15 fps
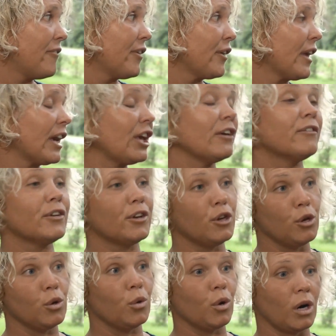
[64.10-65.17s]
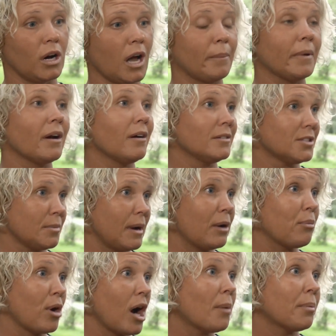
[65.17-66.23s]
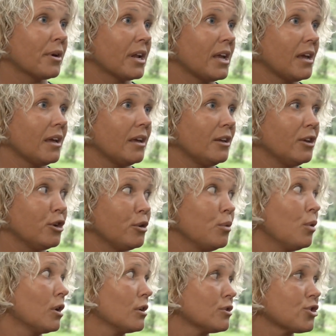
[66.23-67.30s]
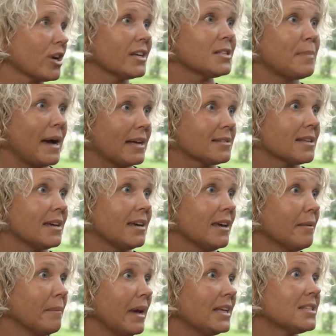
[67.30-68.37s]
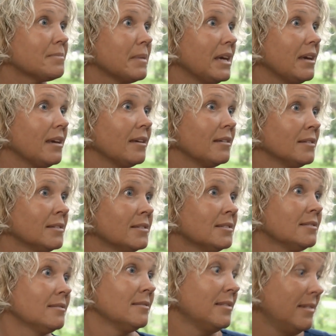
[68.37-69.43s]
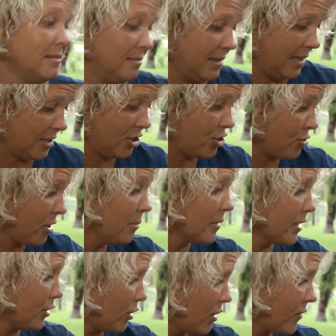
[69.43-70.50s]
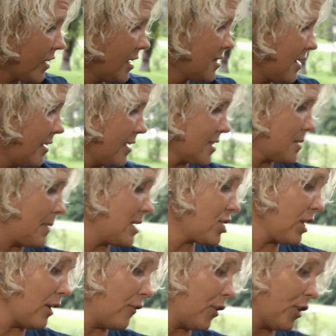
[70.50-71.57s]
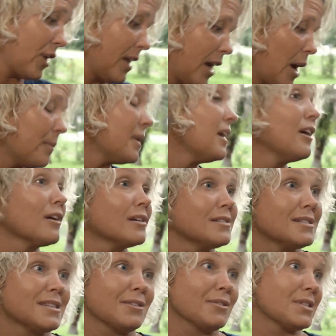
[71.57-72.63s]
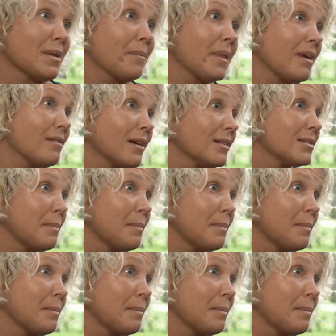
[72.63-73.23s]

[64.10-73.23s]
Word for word: feel like if you are coming onto my property, you are trespassing. It makes me extremely nervous, and especially if you're going to come in here and steal something that's